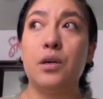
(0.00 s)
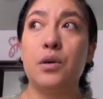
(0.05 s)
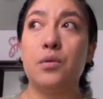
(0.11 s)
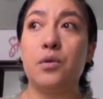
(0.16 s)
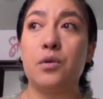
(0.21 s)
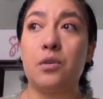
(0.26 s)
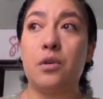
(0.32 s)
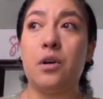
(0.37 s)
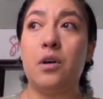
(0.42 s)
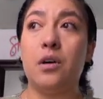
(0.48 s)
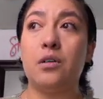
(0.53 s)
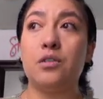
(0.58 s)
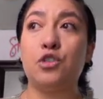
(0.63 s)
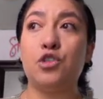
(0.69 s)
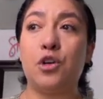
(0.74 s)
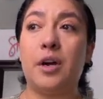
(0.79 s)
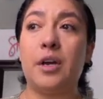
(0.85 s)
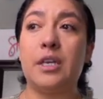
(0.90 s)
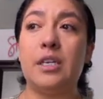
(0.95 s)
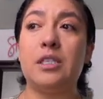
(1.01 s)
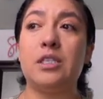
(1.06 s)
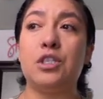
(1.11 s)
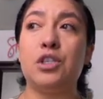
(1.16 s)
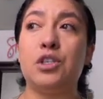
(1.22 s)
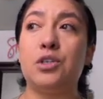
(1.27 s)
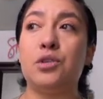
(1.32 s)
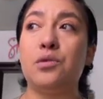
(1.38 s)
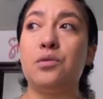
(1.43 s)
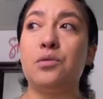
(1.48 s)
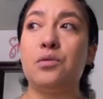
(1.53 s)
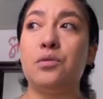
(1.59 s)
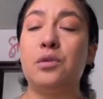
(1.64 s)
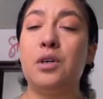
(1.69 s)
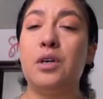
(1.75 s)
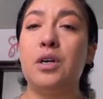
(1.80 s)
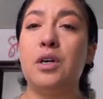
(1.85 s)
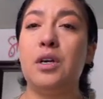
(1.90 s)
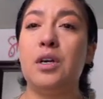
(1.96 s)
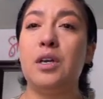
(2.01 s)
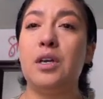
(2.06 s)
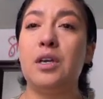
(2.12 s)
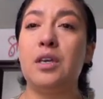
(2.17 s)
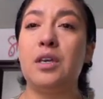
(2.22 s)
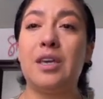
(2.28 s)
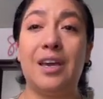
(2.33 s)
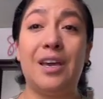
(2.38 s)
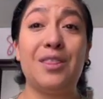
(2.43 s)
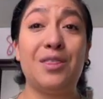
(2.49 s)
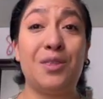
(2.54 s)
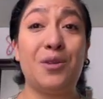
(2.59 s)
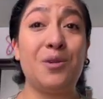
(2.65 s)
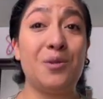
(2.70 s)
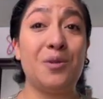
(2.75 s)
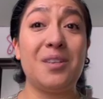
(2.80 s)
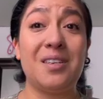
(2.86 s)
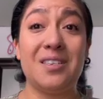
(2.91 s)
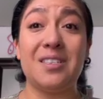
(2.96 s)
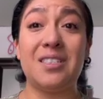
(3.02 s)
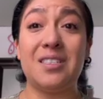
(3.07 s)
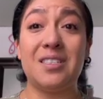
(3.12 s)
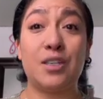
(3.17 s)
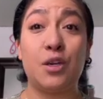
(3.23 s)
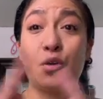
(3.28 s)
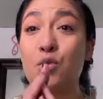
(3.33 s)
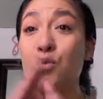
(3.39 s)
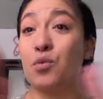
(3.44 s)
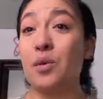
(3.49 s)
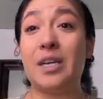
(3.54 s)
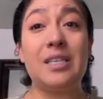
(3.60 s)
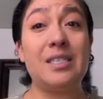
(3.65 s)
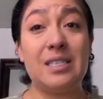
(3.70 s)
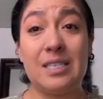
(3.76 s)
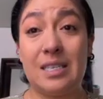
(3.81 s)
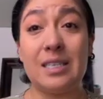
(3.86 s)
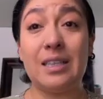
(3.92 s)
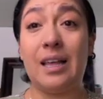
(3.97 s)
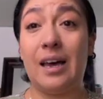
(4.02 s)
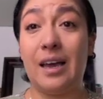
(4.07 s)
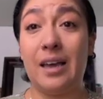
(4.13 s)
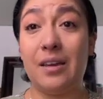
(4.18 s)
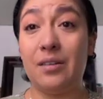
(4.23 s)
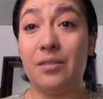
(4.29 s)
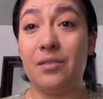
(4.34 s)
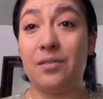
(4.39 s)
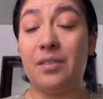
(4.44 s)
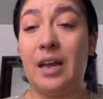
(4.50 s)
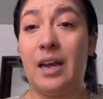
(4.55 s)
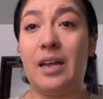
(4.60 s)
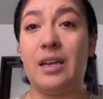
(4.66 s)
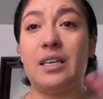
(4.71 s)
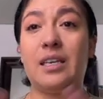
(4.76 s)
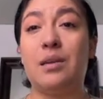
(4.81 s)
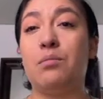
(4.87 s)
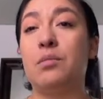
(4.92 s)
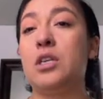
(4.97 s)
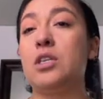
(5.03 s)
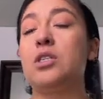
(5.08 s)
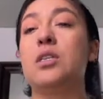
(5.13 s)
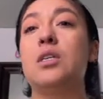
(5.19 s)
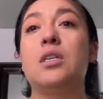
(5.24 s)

We're all trying to get through this crazy life that can be